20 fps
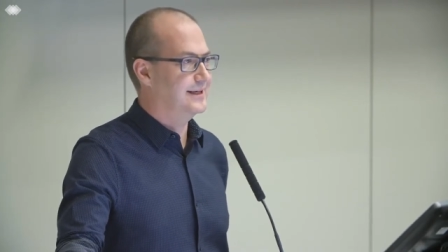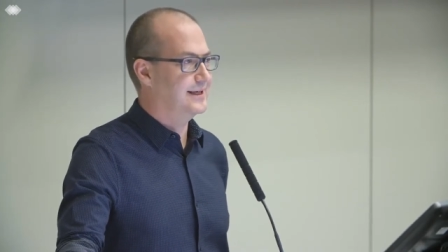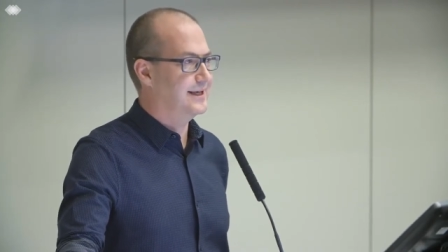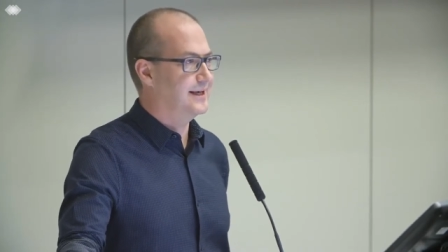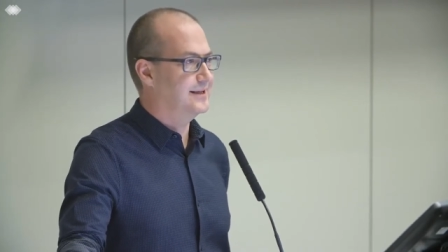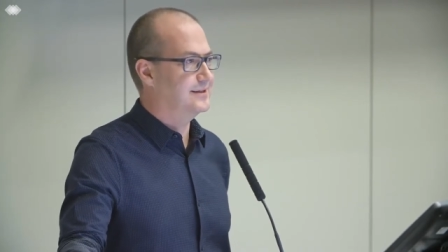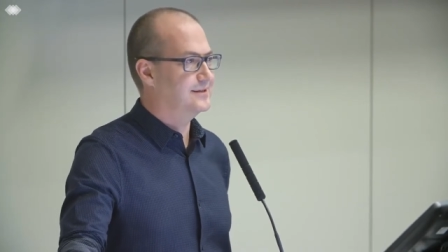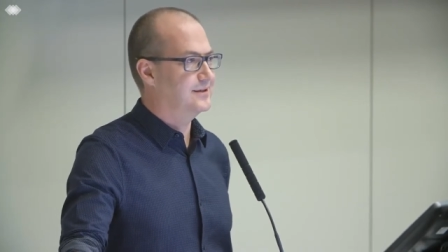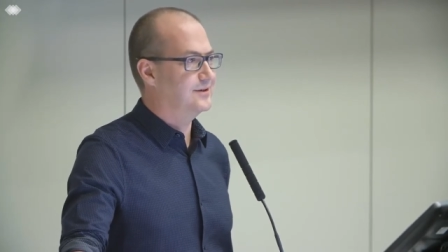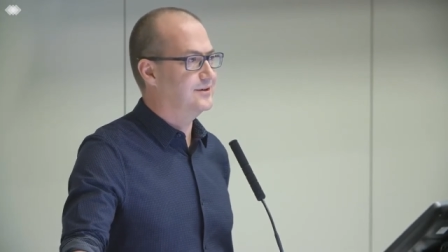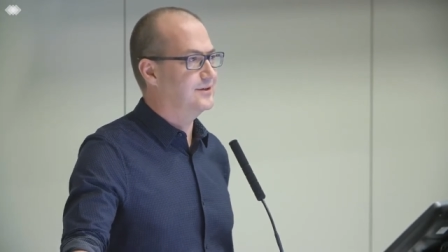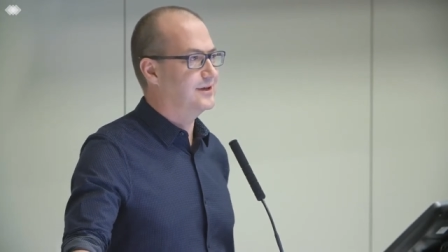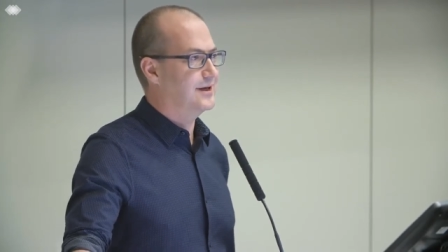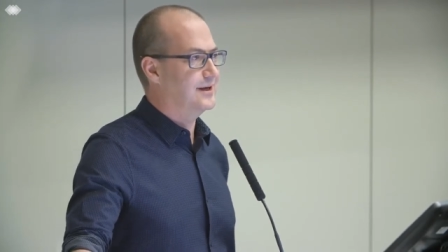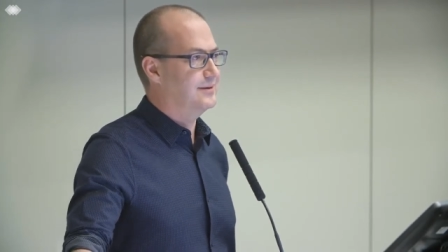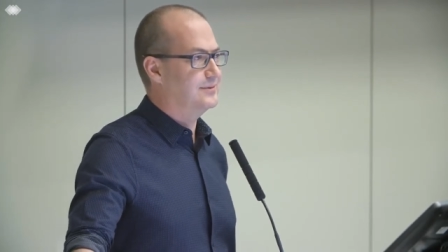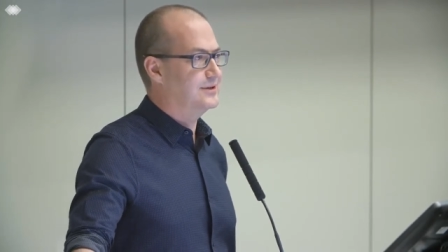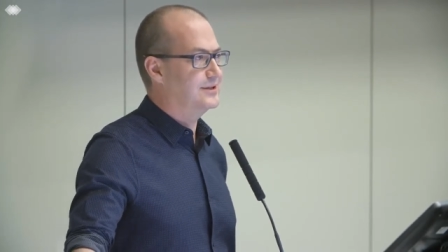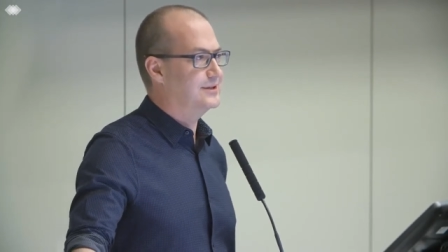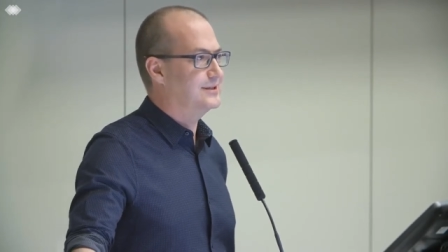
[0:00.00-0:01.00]
against all
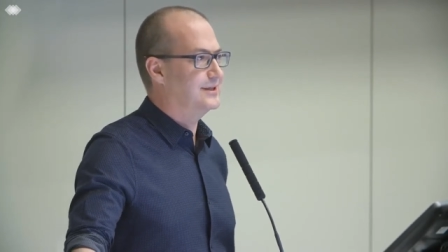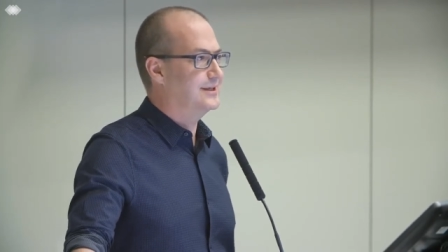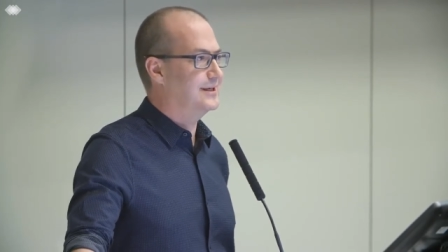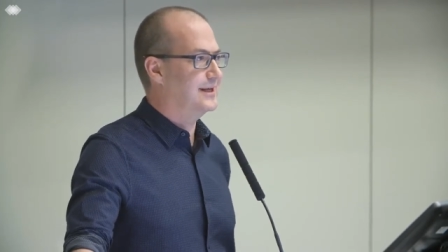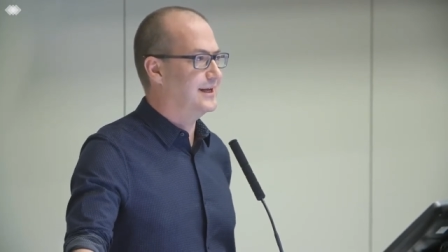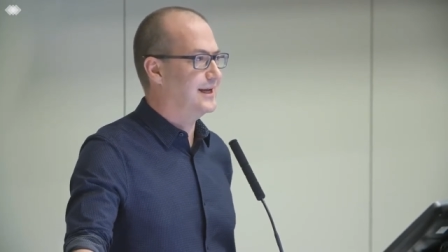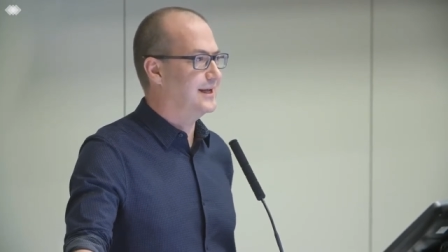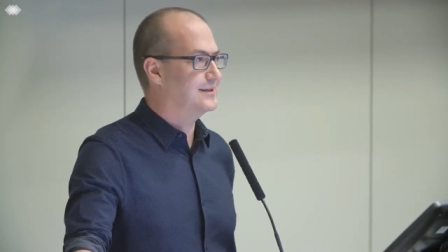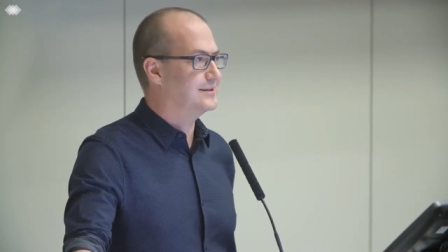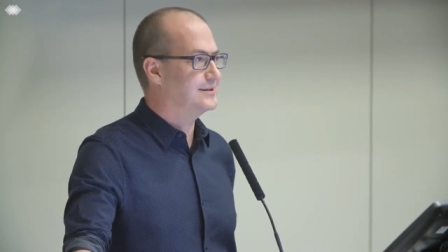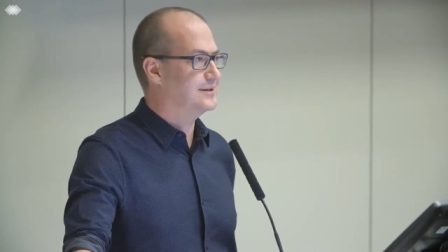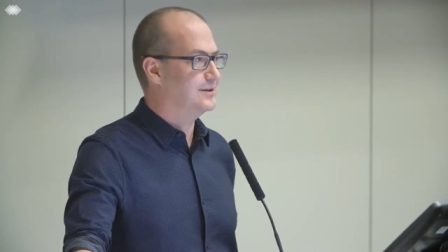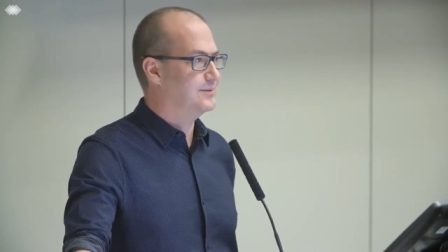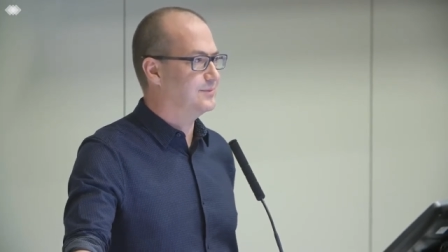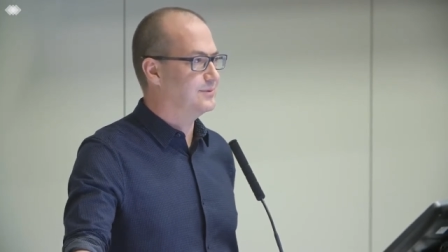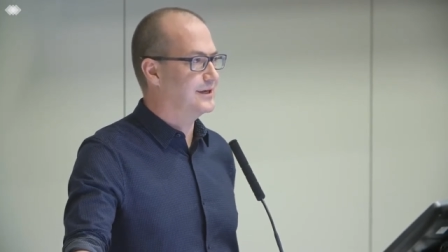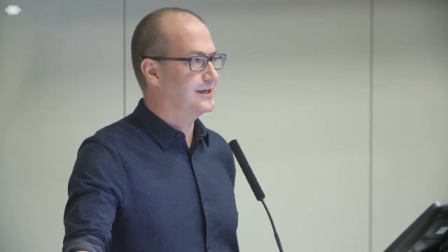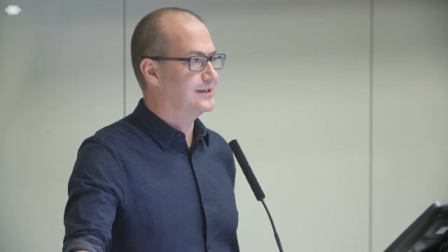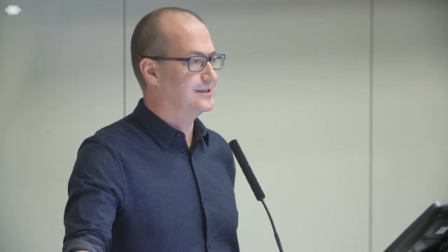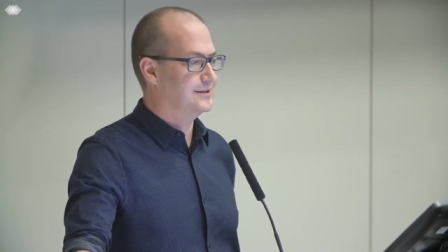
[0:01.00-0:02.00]
comers and against all
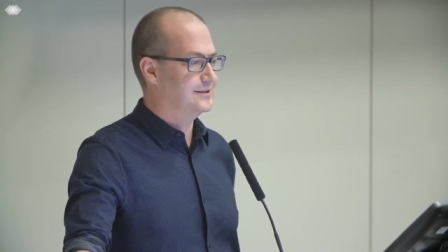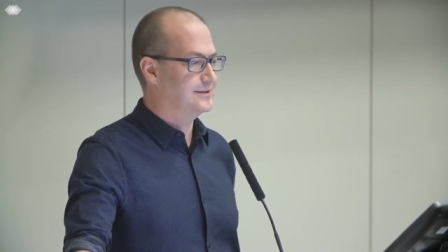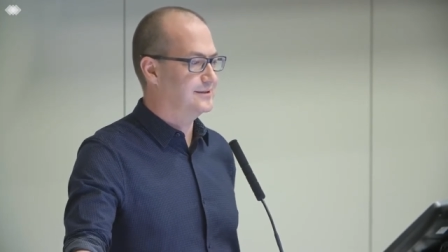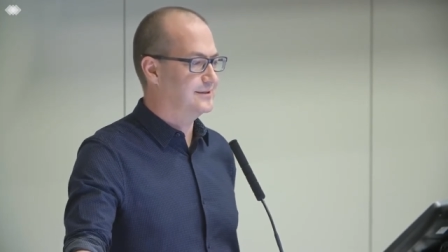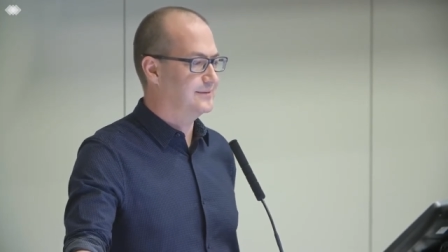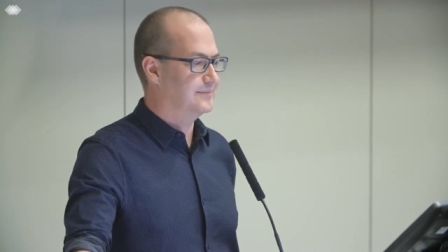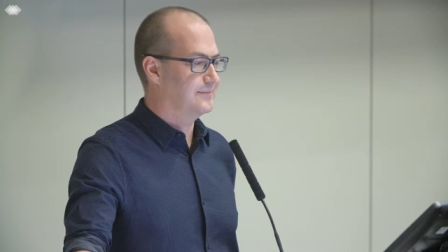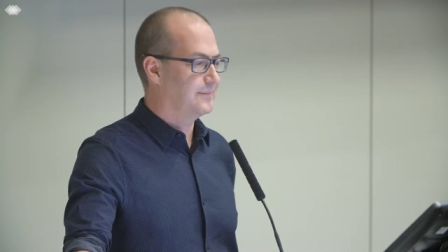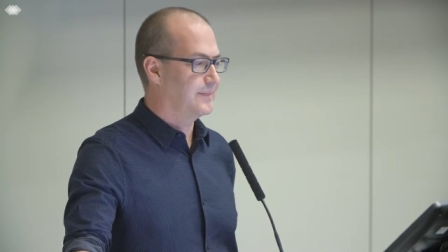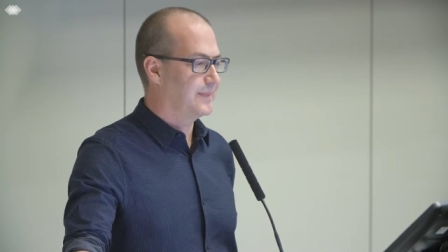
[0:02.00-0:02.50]
pressures.